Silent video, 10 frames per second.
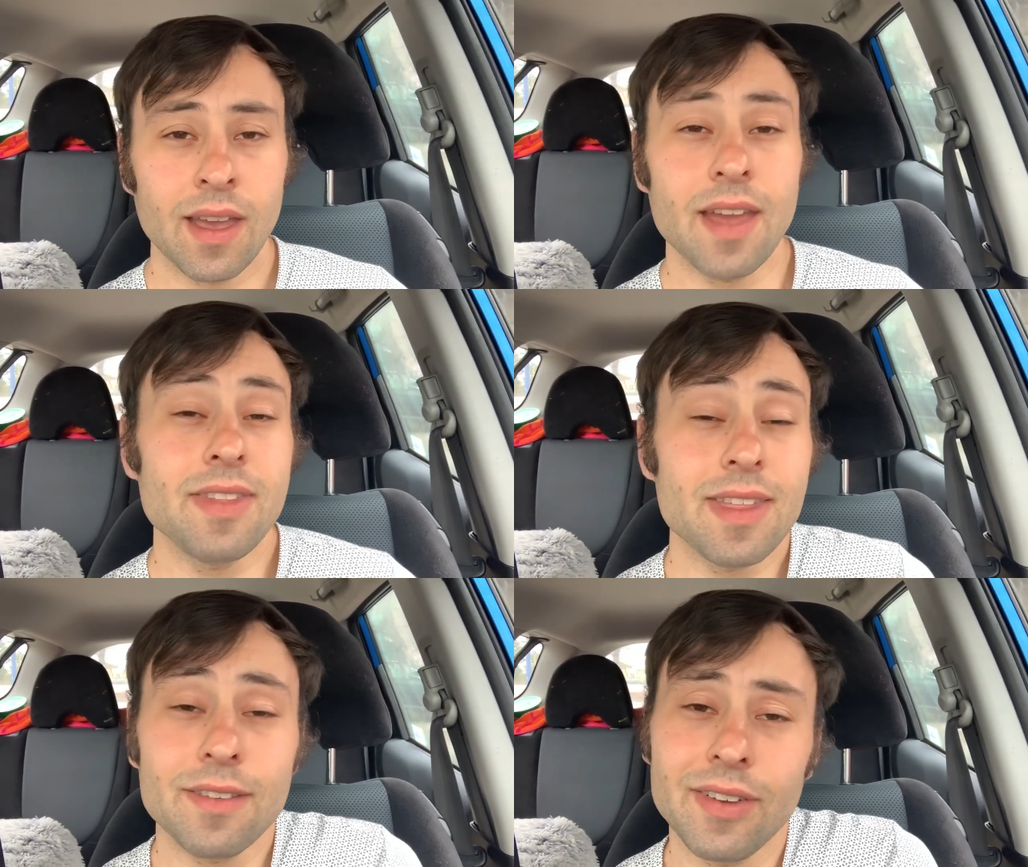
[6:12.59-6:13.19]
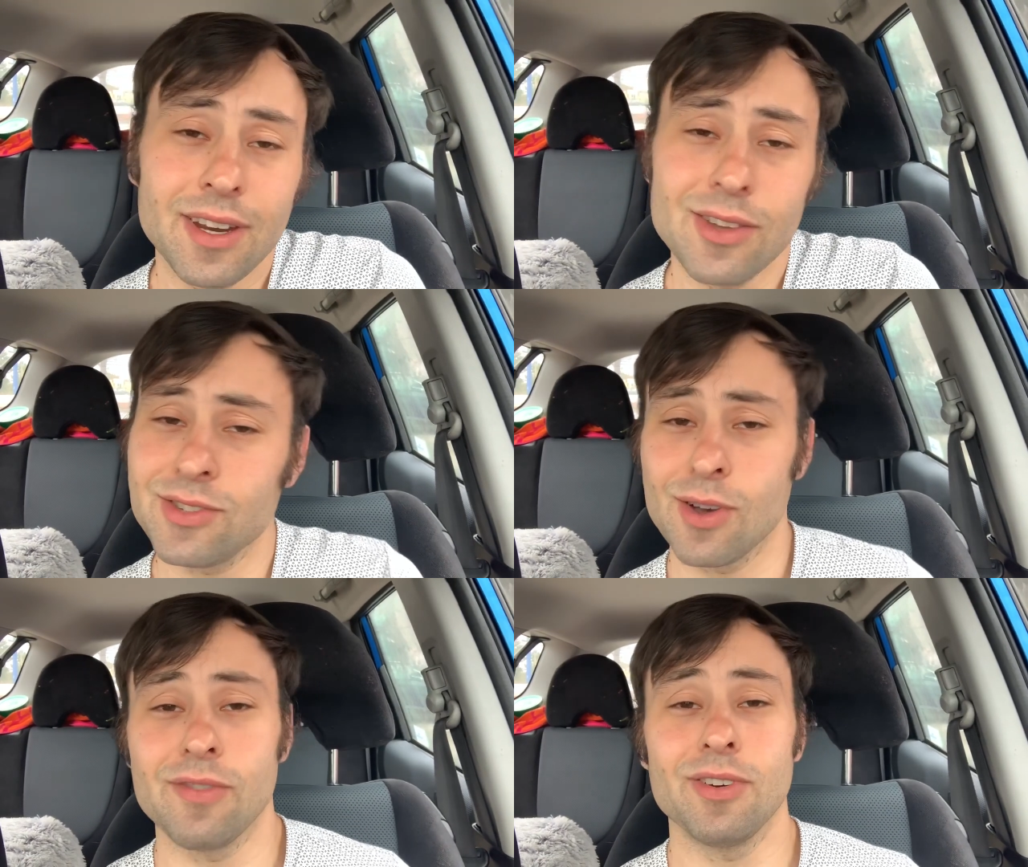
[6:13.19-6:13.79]
And then the
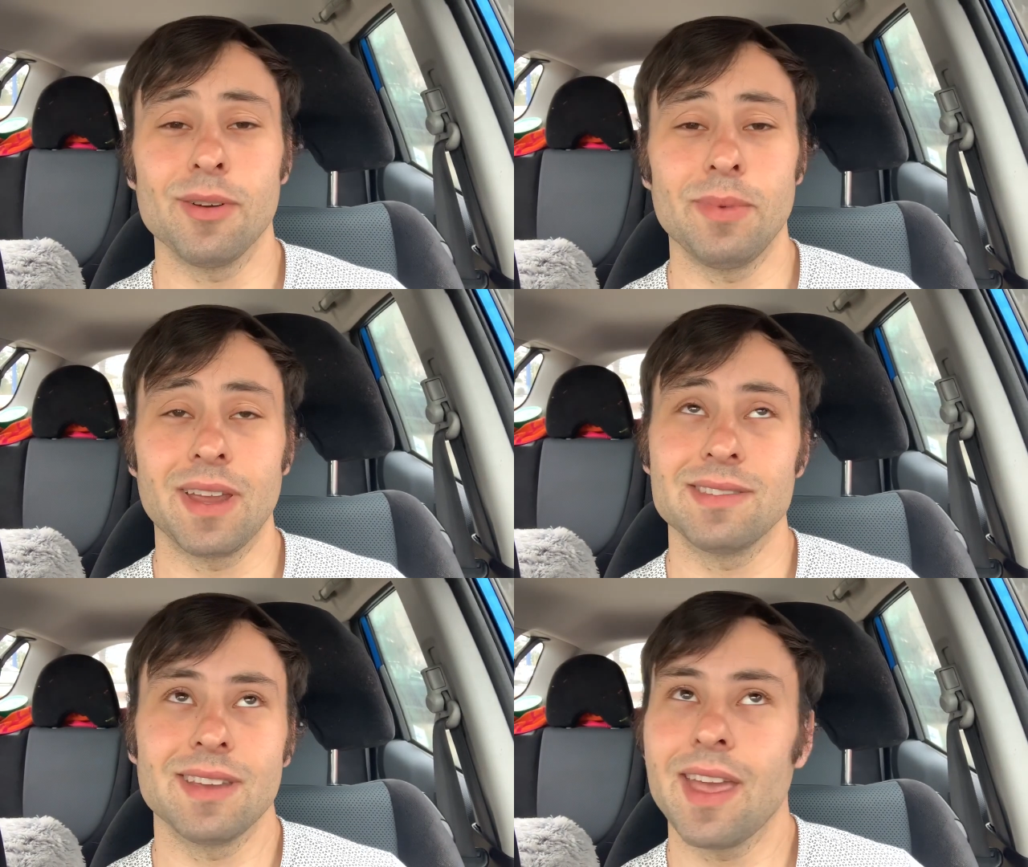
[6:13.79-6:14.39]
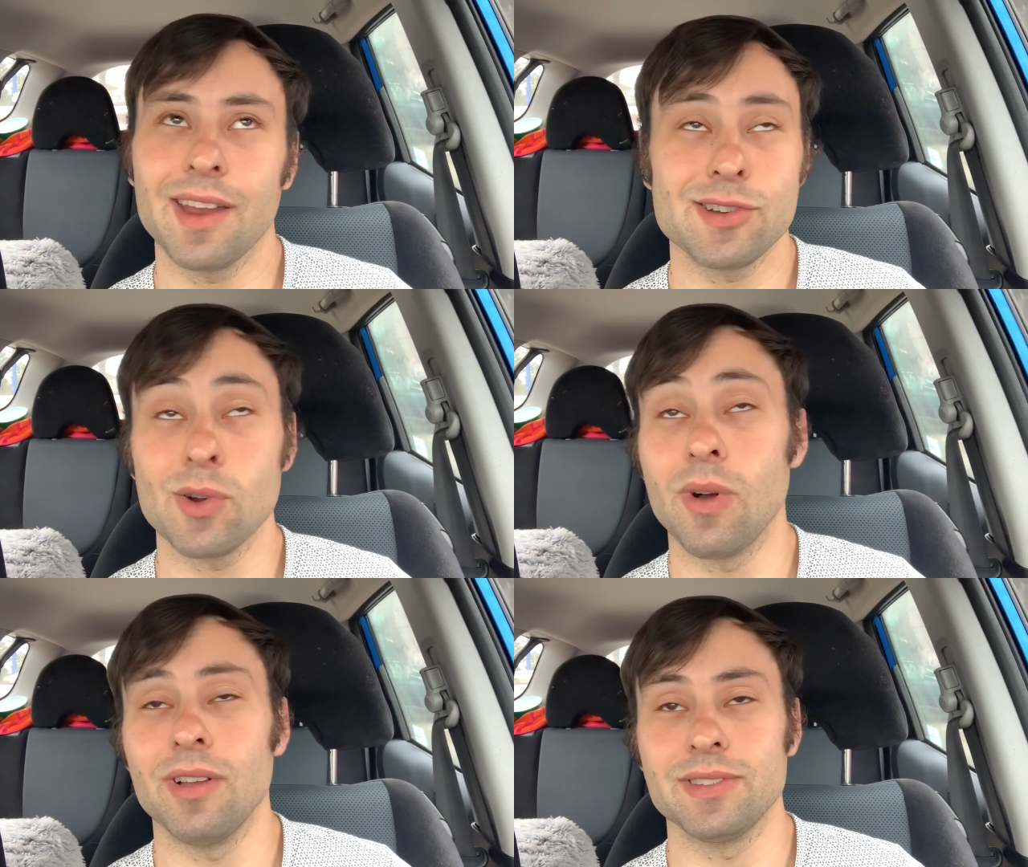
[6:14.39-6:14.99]
video's over because they can't
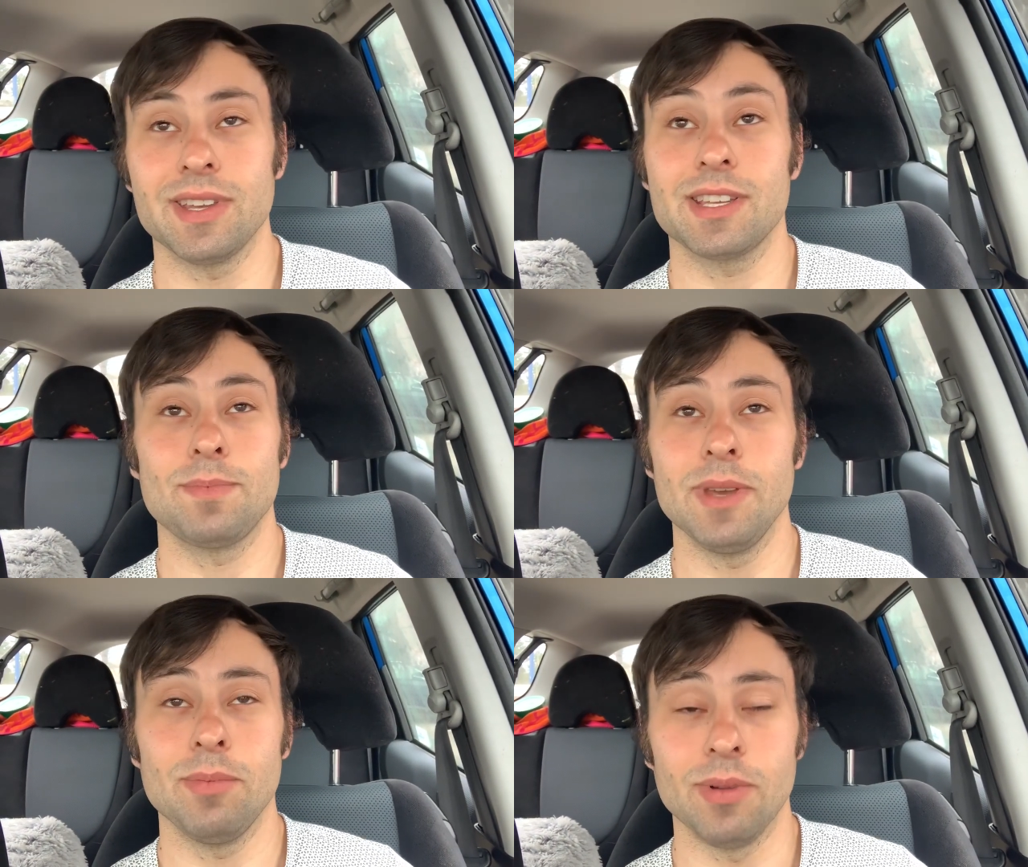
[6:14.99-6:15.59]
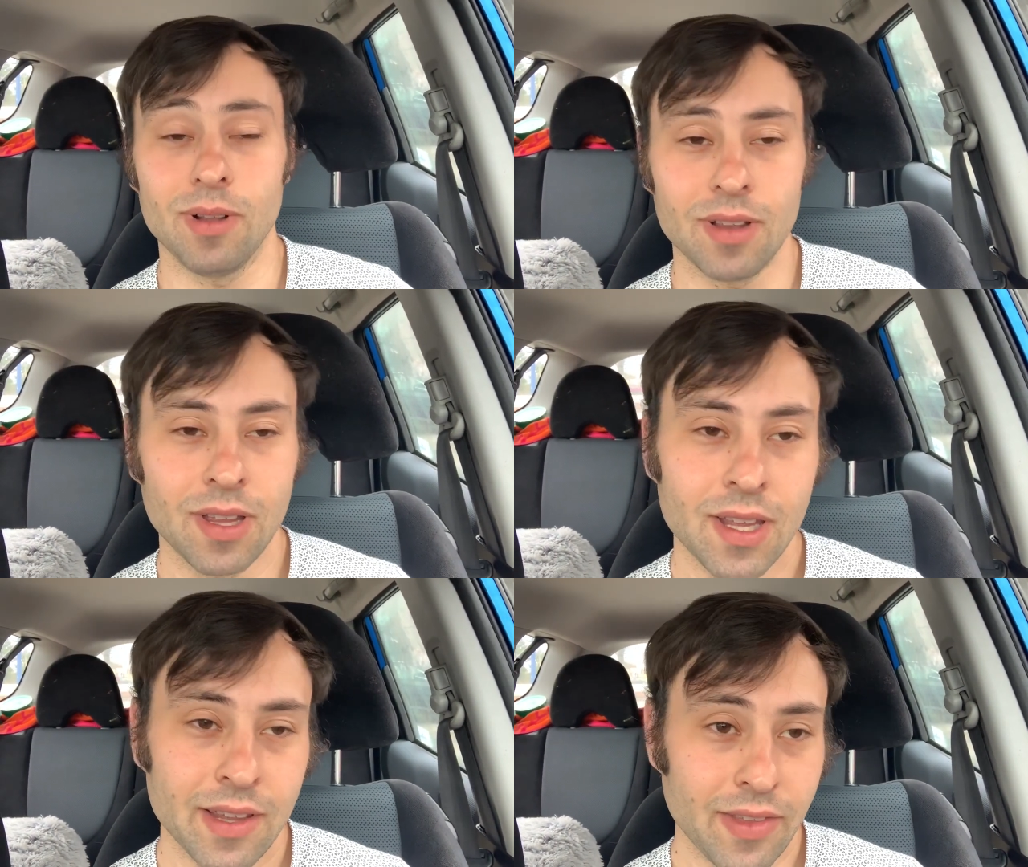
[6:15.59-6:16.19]
show all 6 people
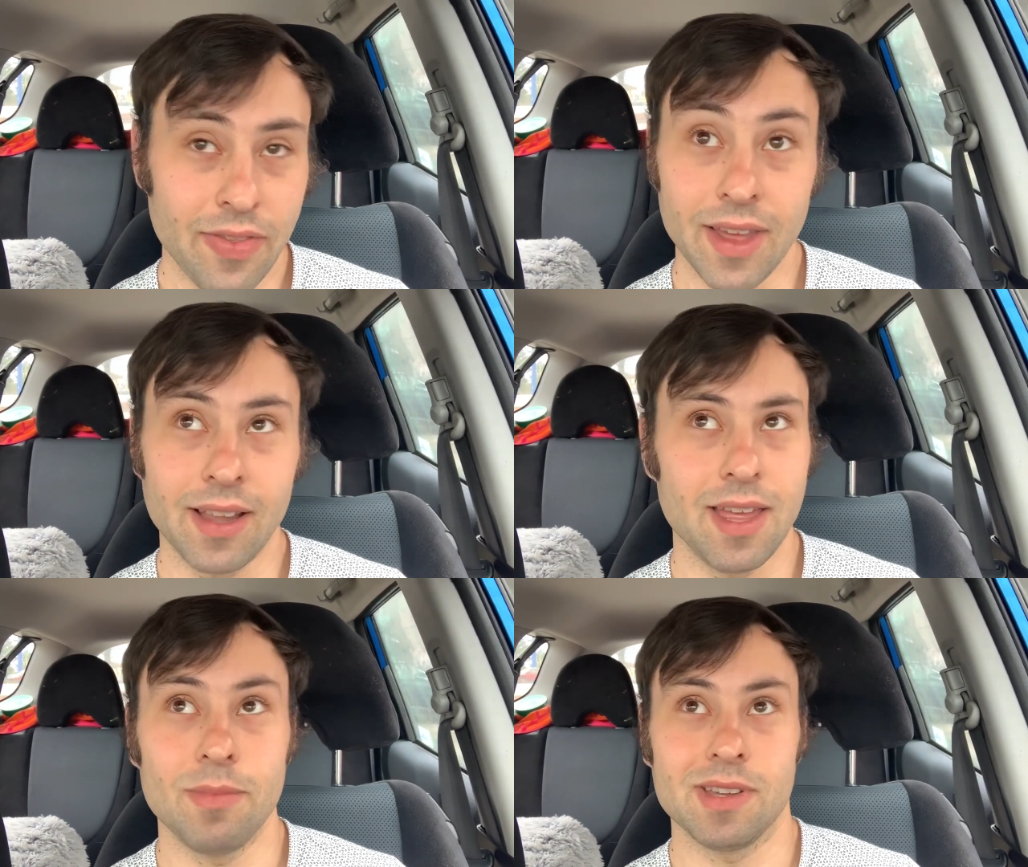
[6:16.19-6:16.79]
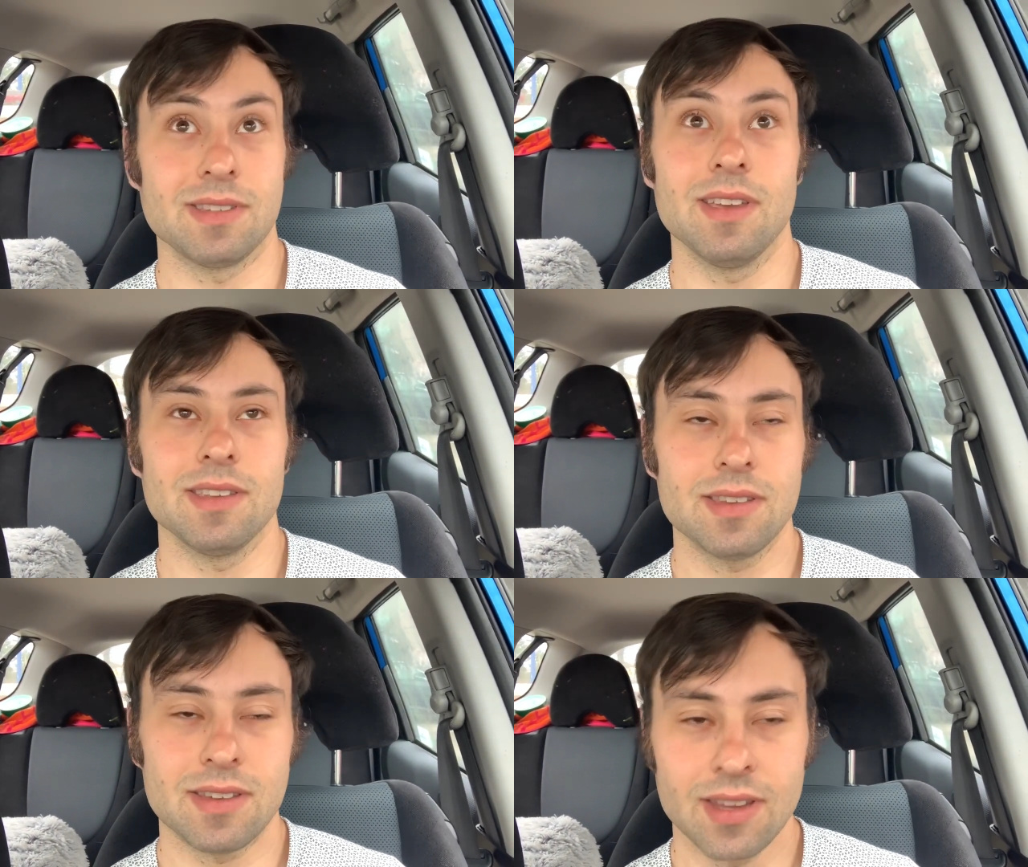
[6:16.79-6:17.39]
that they claim
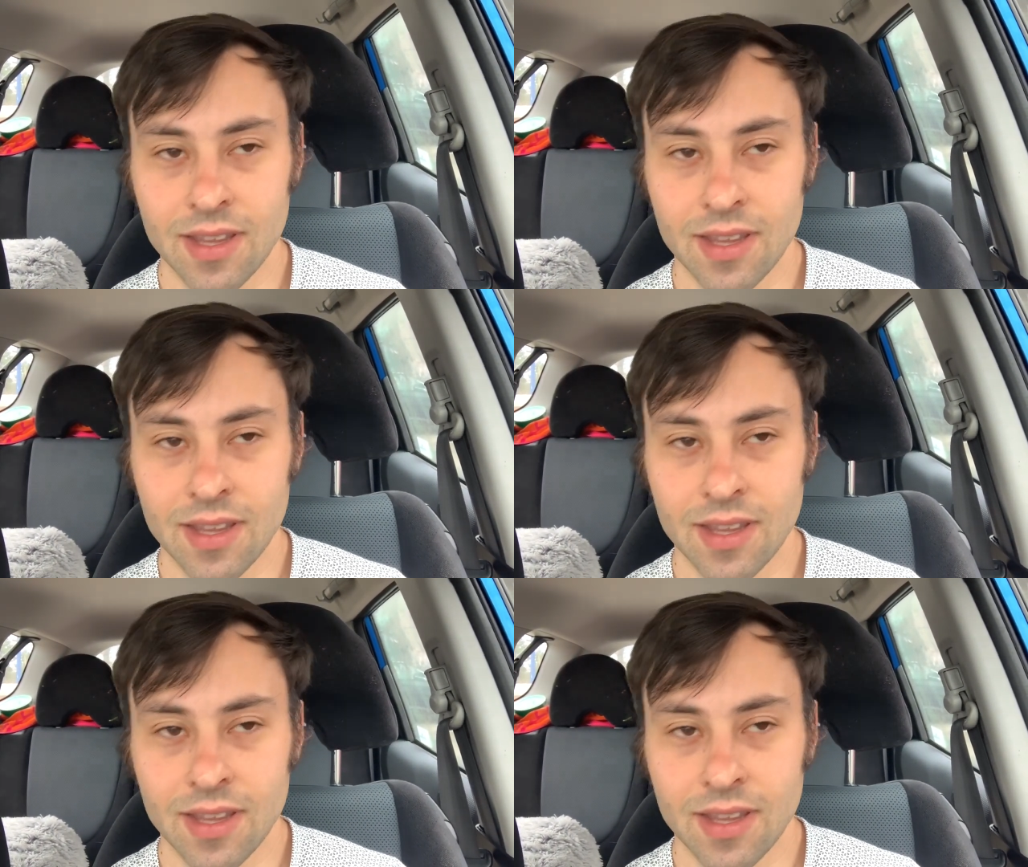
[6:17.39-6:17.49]
exist